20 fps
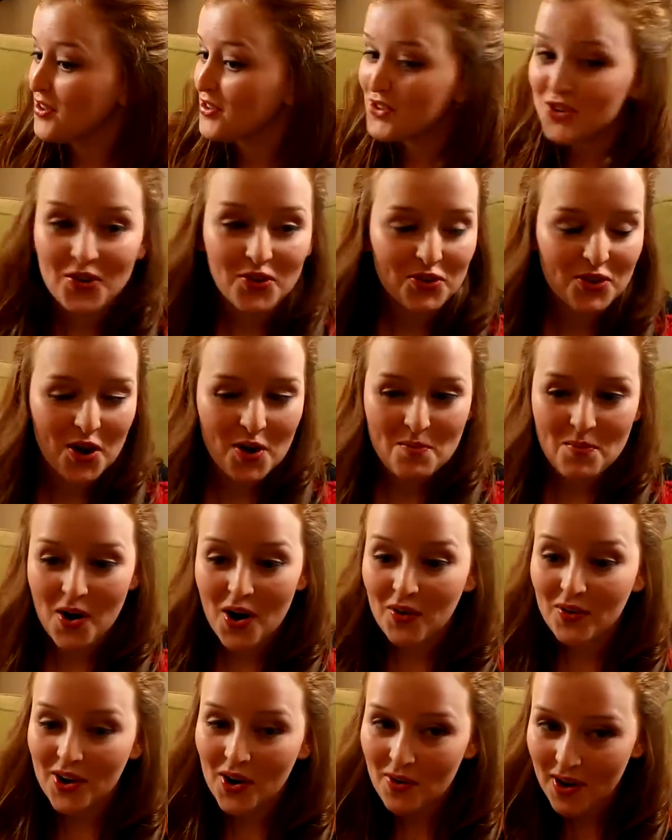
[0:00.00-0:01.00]
The dog's going
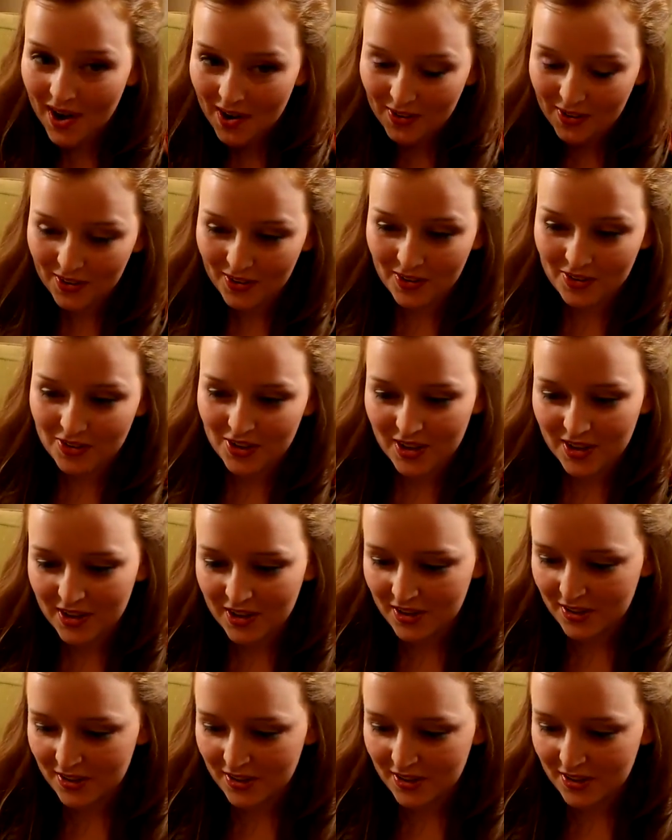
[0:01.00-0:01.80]
wild! Go out, Unity!